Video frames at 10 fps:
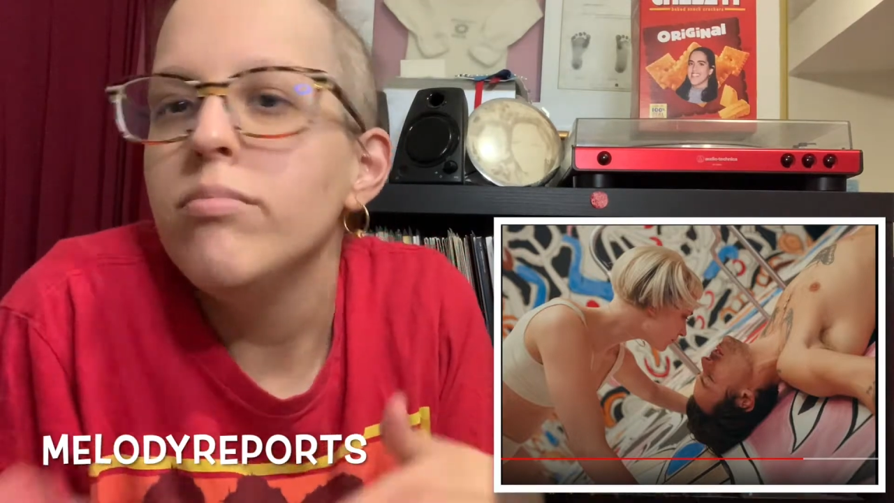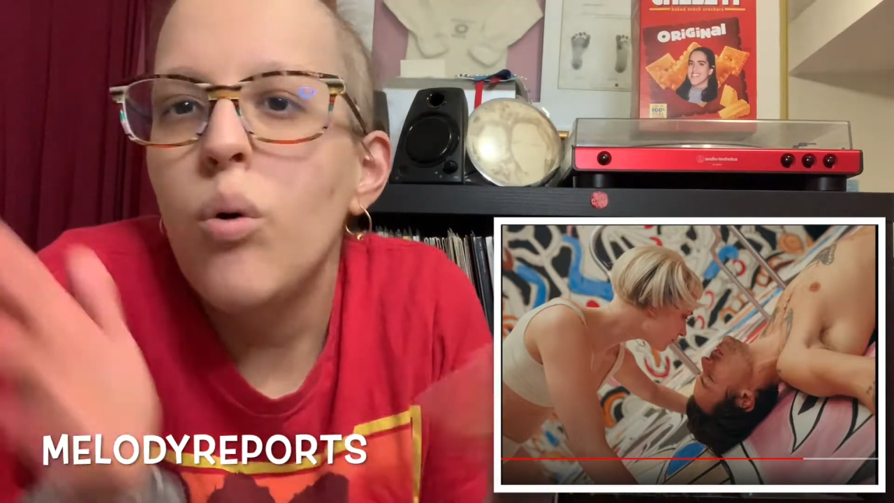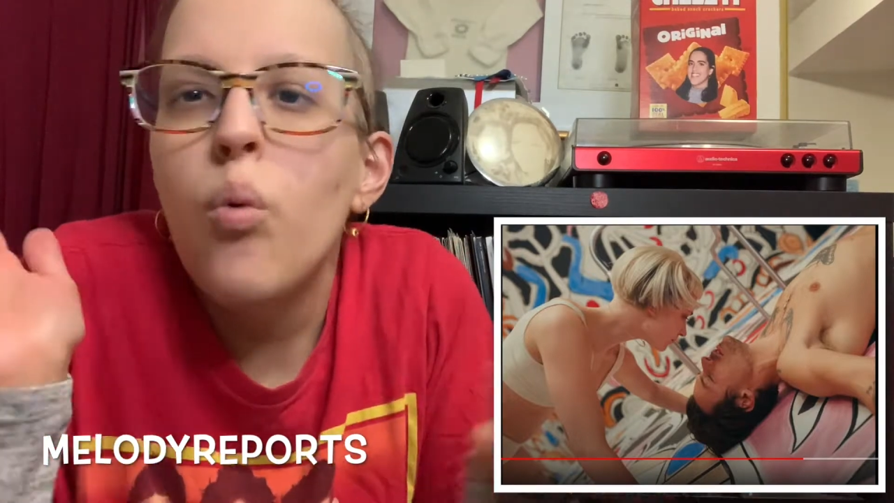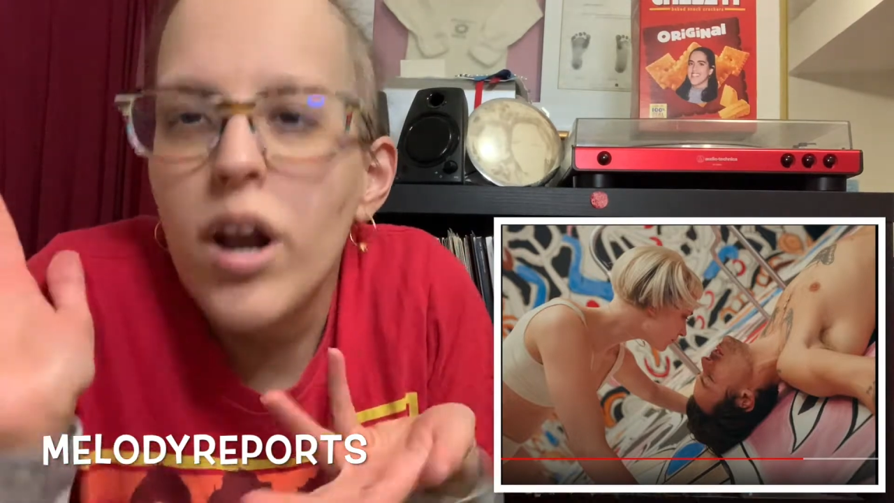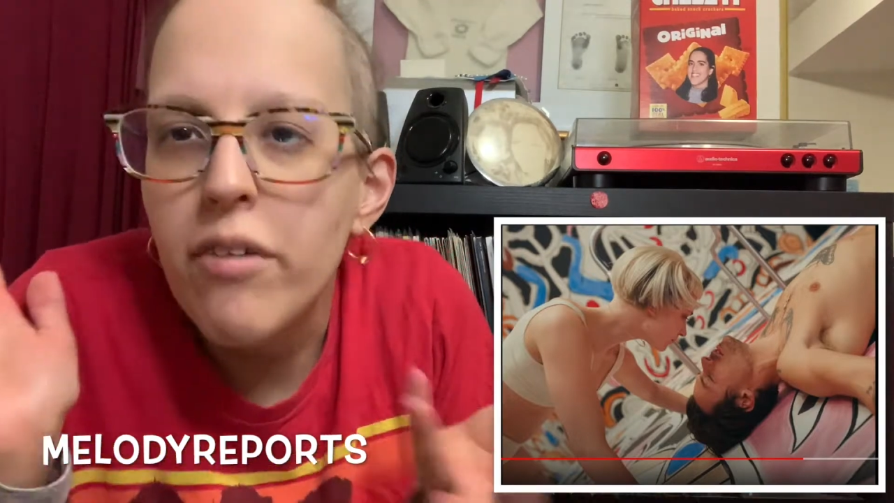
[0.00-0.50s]

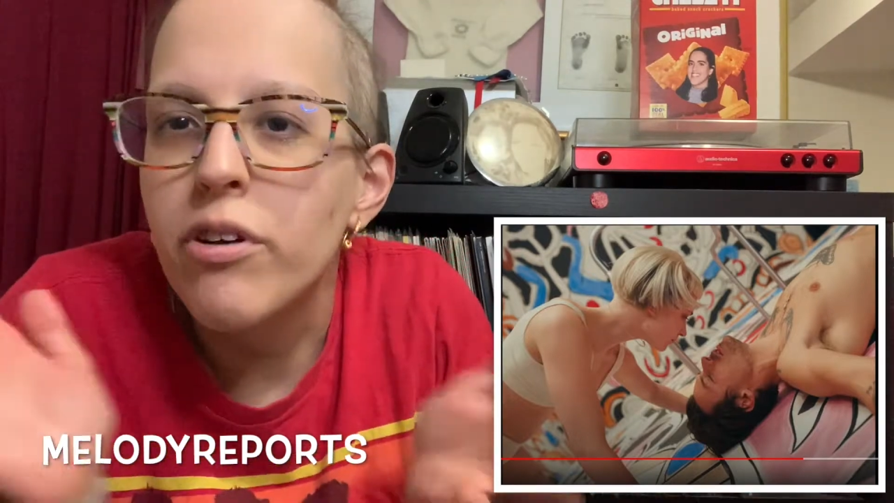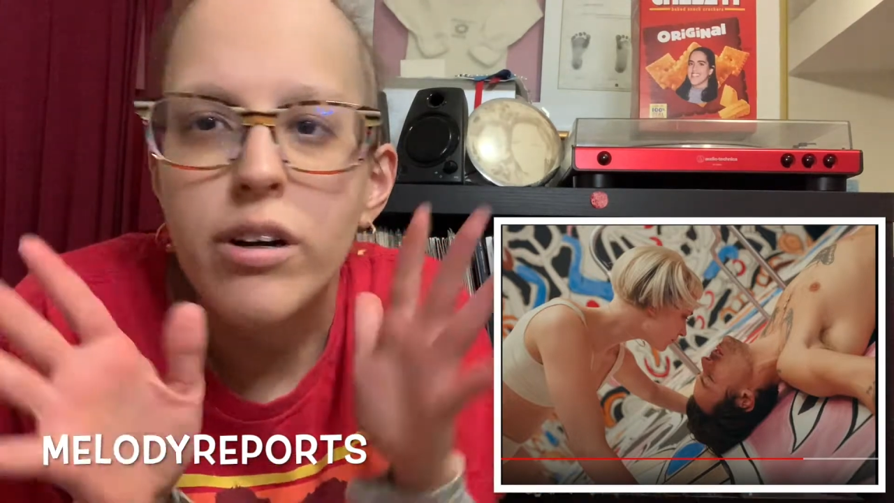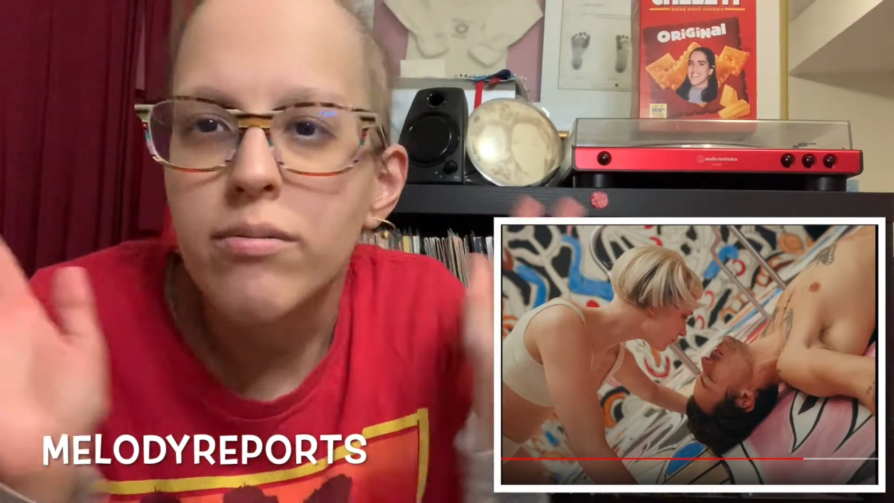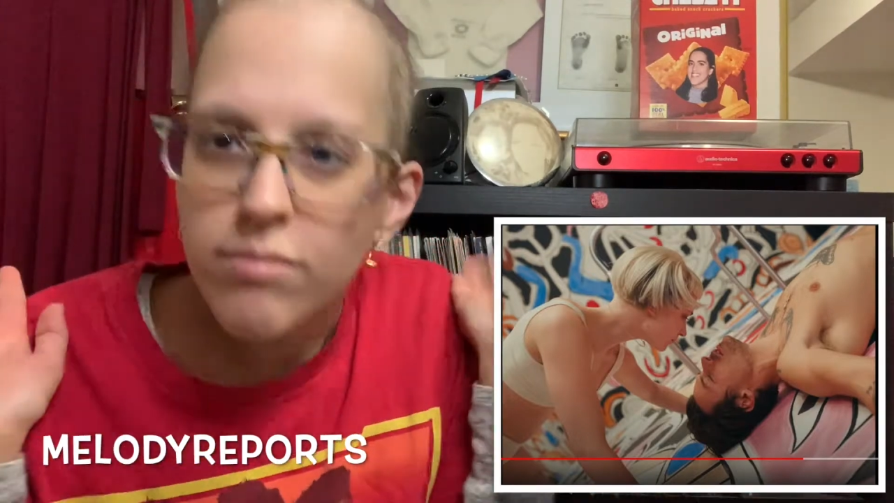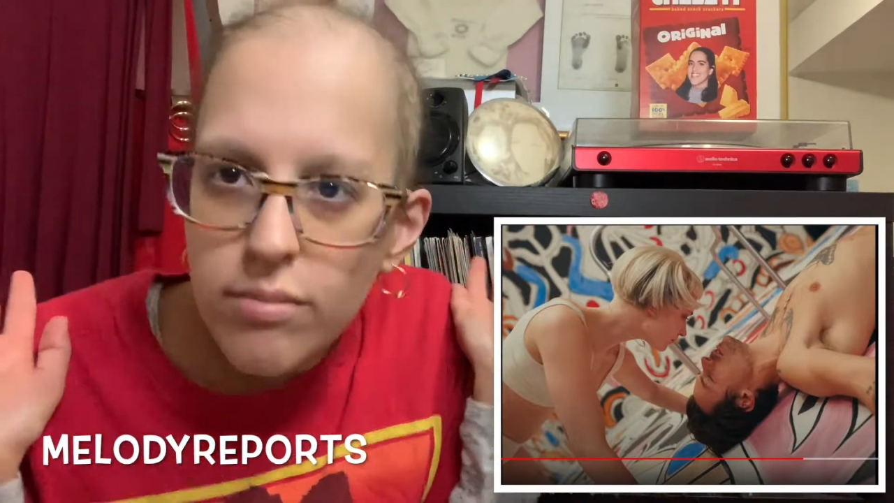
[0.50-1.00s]

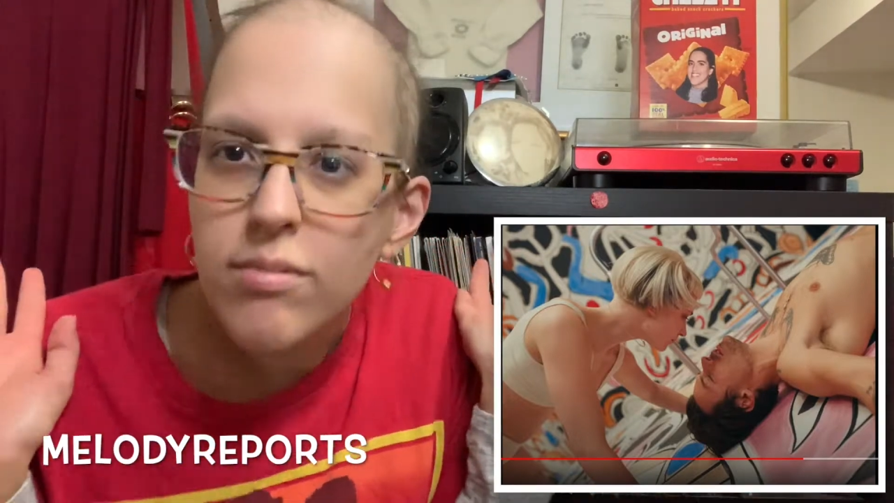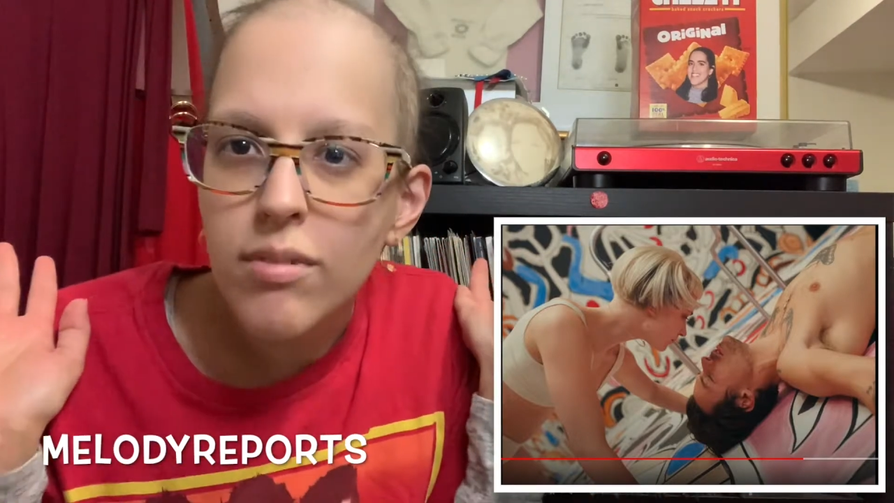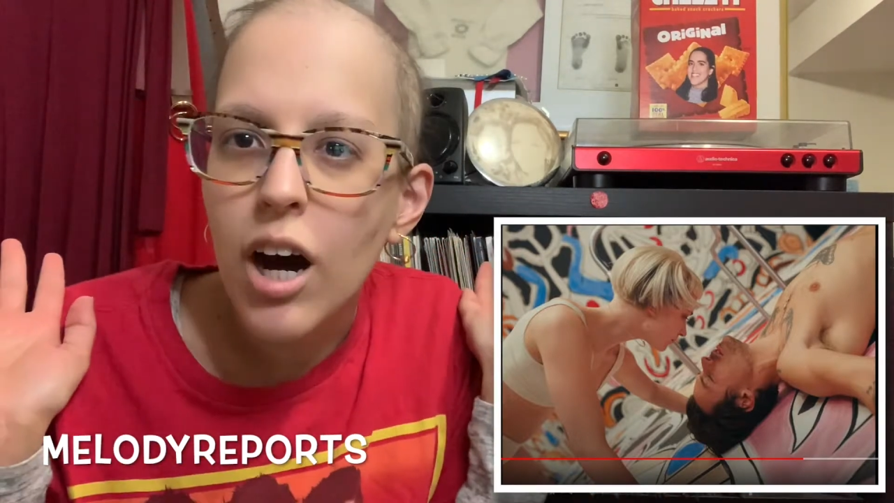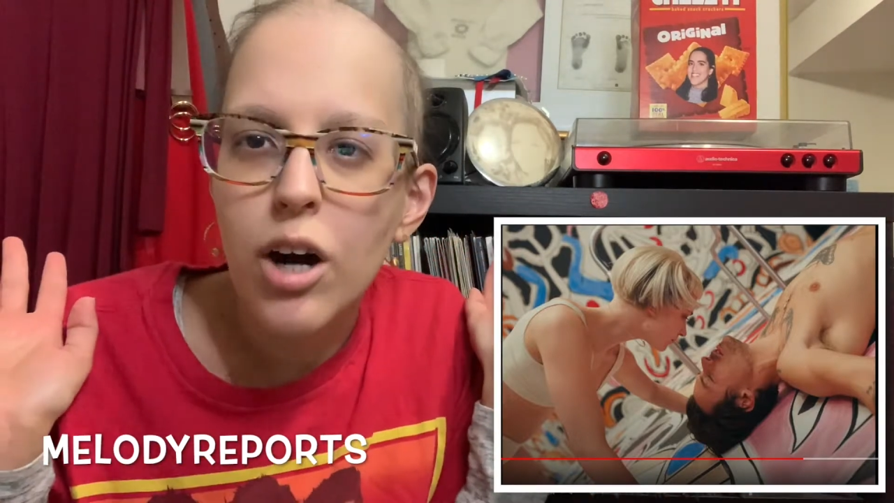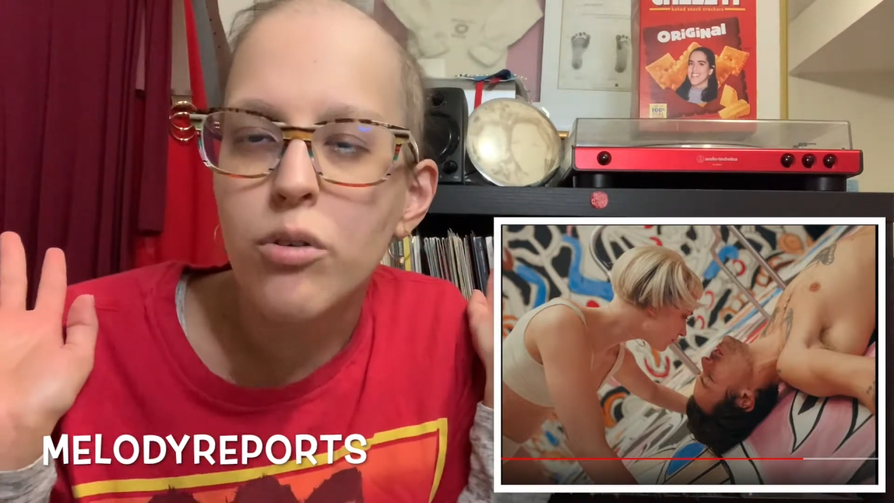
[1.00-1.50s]
whatever,
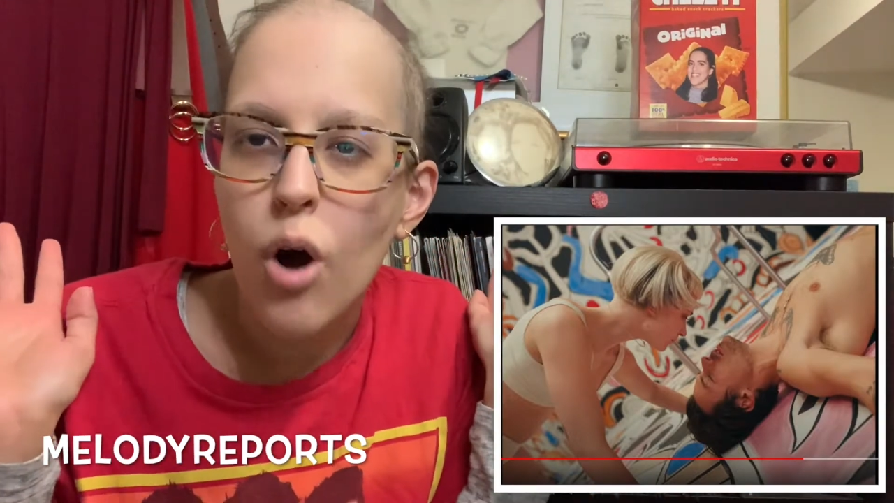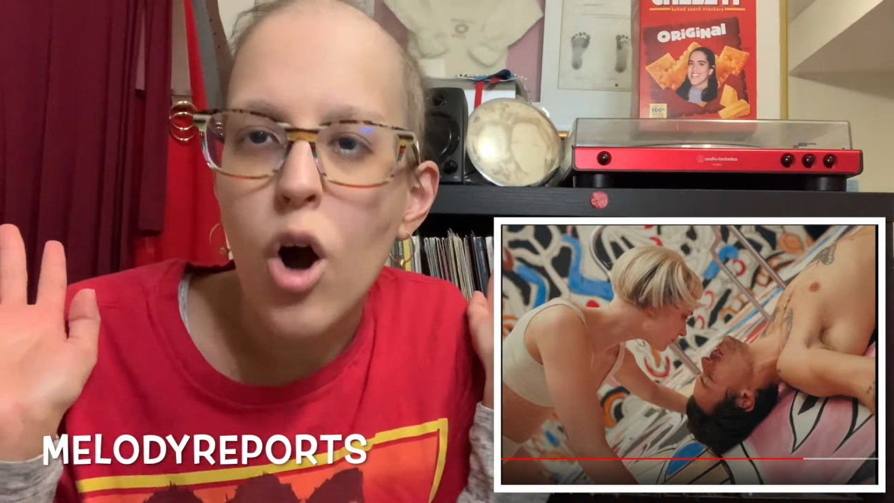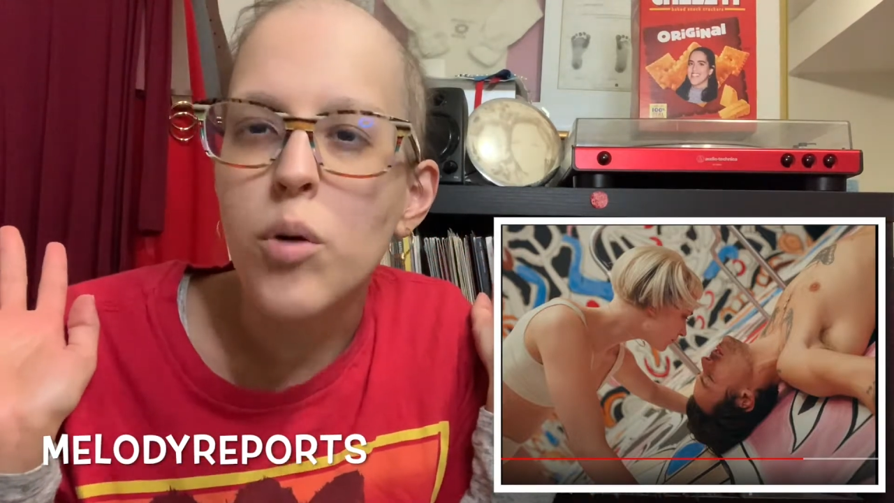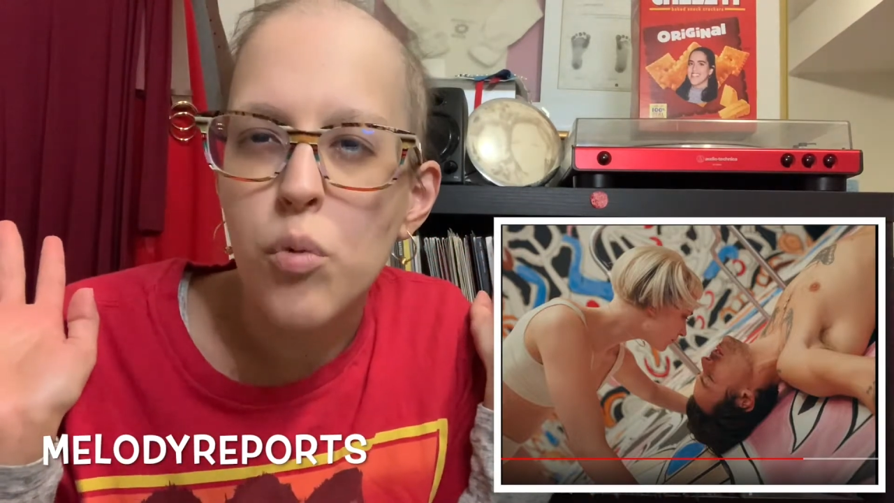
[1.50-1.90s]
a wrong